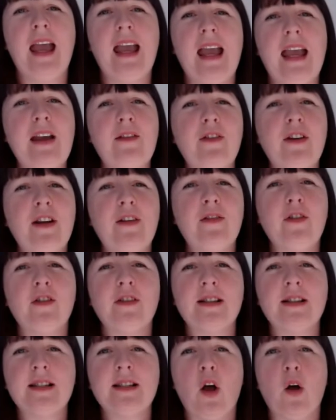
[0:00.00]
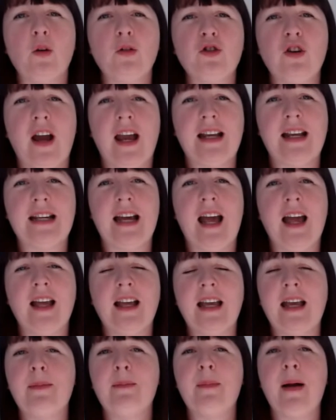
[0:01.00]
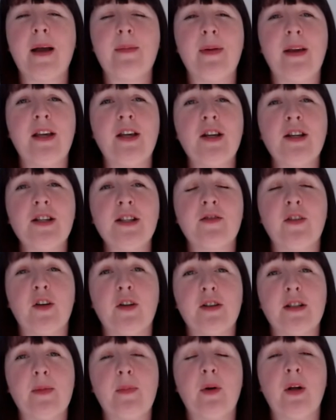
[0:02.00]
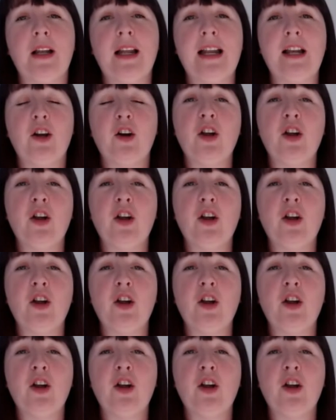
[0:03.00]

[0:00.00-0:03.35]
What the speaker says: Even if you're a sole trader, it might be useful to pull in